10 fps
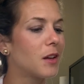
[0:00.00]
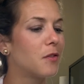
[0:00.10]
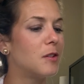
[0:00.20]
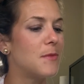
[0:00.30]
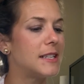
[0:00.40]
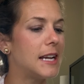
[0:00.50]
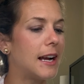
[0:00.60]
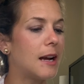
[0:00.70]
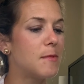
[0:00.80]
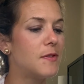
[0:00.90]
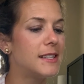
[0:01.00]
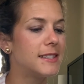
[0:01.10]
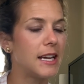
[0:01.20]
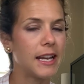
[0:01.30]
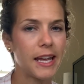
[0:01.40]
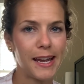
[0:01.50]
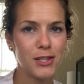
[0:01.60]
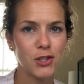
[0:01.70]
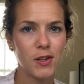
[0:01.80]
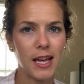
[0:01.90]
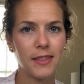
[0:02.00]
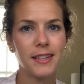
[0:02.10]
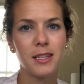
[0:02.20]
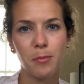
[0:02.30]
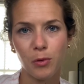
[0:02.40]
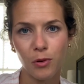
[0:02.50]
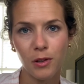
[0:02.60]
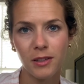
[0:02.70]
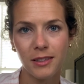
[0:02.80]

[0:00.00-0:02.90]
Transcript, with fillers: From the time of his dedication at the temple,